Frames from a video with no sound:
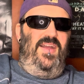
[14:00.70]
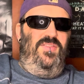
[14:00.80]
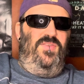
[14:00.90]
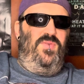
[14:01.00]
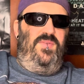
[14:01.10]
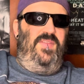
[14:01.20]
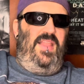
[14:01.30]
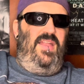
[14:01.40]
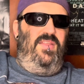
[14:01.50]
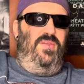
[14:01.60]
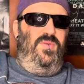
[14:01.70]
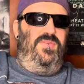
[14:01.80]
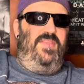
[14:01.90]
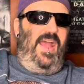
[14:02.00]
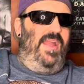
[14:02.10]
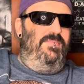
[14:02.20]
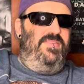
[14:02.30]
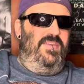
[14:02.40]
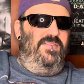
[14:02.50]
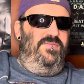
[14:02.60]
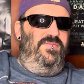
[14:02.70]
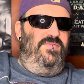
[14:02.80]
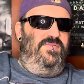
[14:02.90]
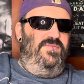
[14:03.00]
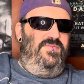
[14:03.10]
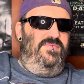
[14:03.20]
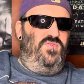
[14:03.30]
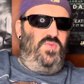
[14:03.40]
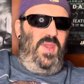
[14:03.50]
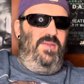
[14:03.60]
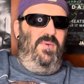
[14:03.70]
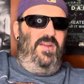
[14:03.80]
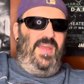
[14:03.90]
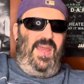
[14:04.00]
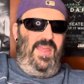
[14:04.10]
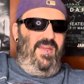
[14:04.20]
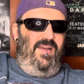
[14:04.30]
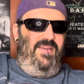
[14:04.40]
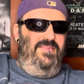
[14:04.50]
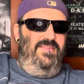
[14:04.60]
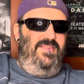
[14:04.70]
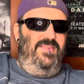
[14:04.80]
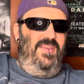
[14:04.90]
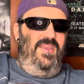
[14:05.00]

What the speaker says: Just sort of a lot of those types of trademarked icons.